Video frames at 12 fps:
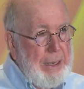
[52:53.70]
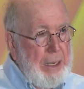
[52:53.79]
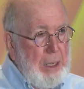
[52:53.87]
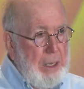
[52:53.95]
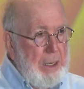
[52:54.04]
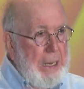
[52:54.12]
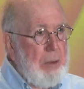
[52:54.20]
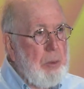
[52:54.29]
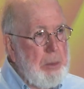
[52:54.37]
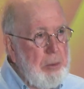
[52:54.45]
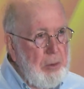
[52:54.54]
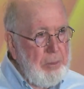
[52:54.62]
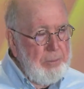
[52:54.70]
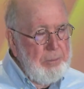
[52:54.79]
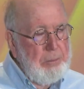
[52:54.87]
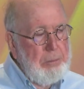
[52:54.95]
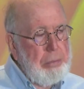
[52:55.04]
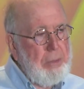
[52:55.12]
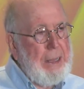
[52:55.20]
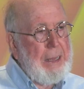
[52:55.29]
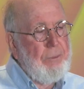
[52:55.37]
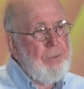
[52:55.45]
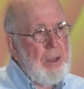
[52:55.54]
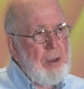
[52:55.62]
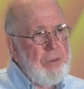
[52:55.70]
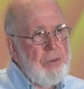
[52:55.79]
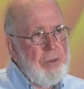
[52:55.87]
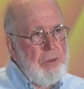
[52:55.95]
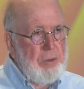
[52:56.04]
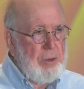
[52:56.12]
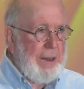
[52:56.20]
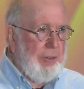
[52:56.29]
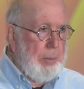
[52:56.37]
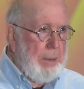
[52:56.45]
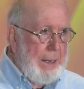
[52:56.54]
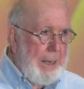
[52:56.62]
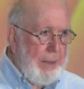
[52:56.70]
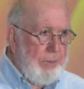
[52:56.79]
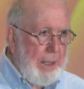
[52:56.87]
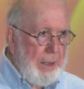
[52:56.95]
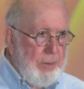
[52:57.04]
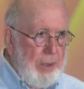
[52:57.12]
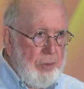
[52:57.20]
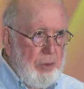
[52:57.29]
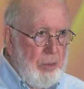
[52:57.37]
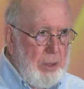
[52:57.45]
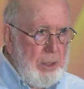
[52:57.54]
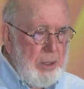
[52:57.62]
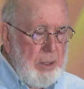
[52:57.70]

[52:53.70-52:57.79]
an equitable playing field so that everybody has access to it.